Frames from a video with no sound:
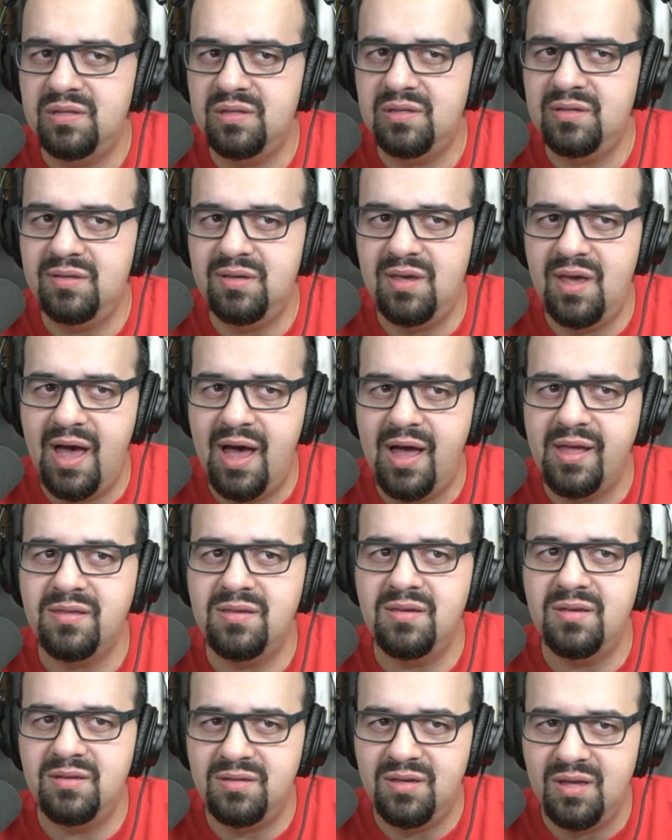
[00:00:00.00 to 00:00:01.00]
Yeah,
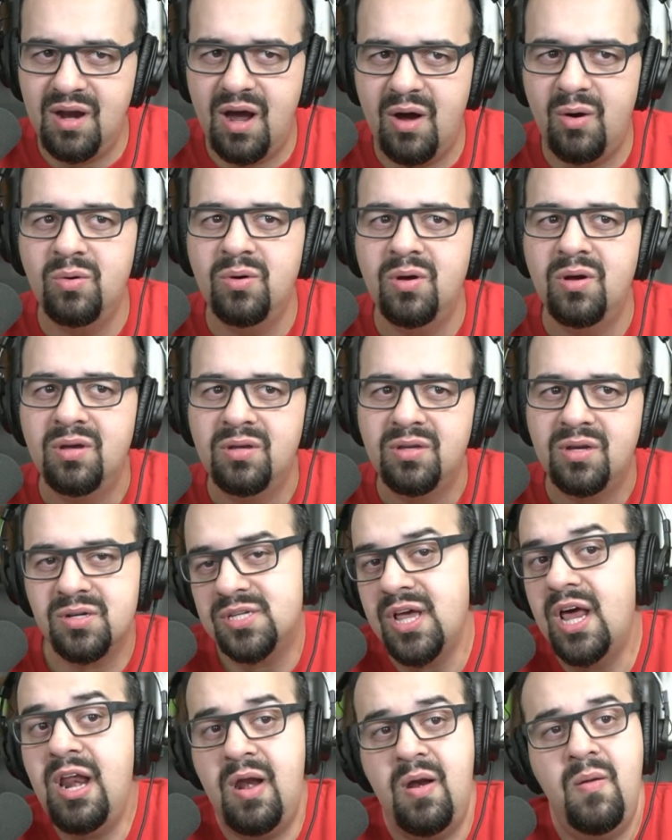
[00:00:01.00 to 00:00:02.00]
you're
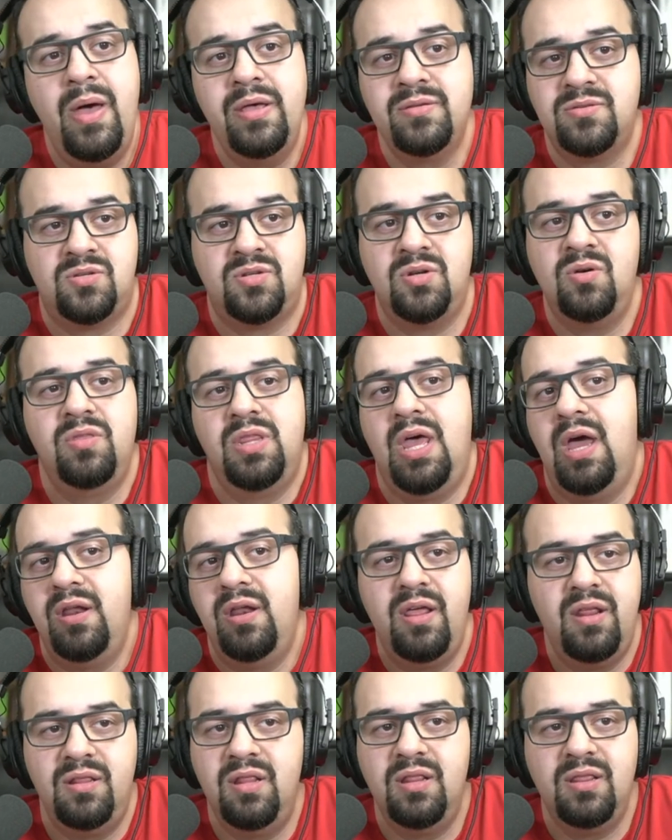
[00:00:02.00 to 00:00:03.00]
sending a message doing
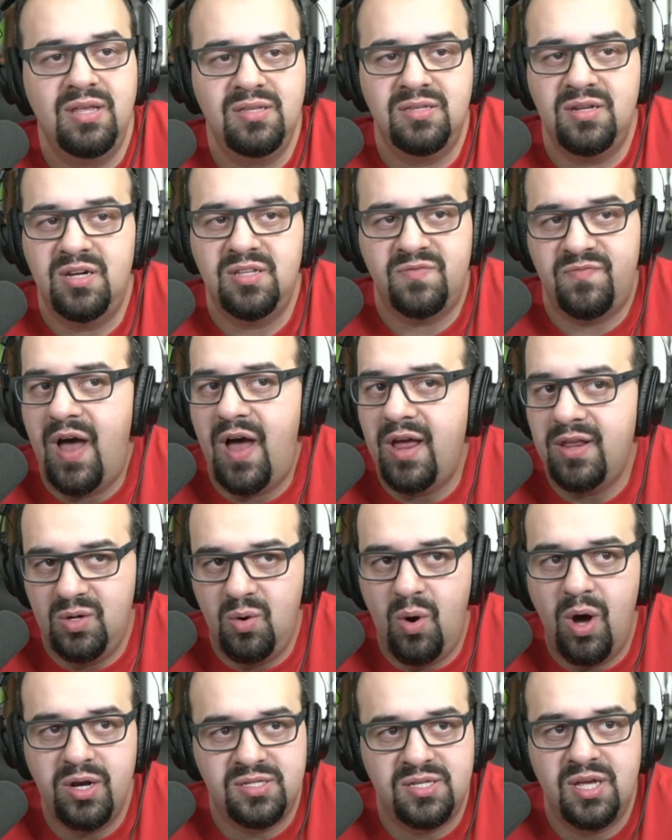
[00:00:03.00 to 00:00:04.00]
that. And listen, it's fine.
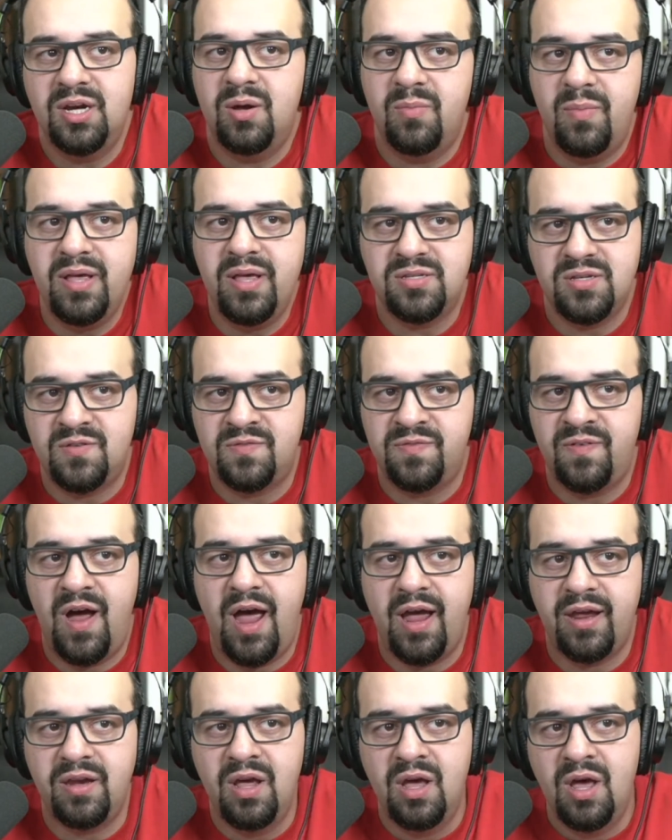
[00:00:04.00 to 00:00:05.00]
You want to send a message?
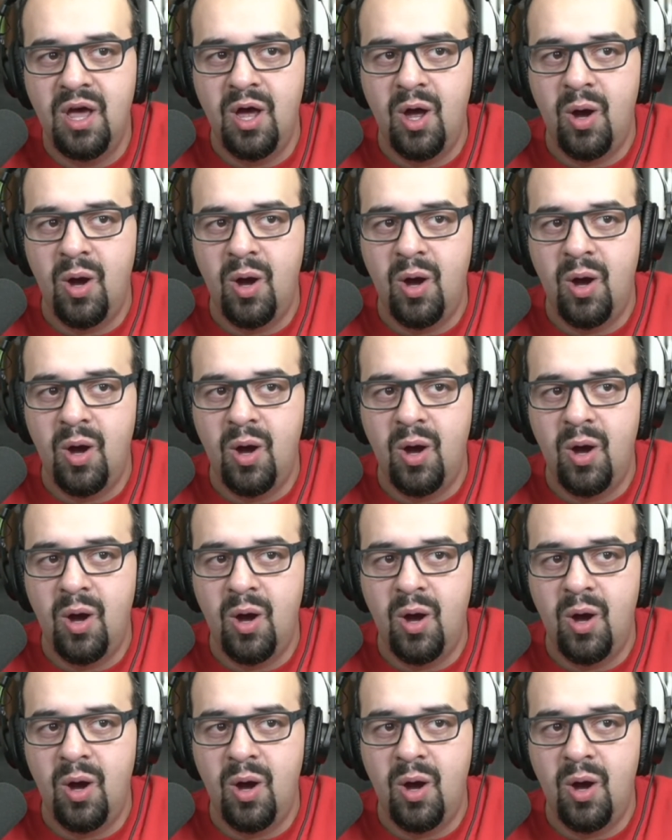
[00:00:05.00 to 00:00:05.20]
Fine.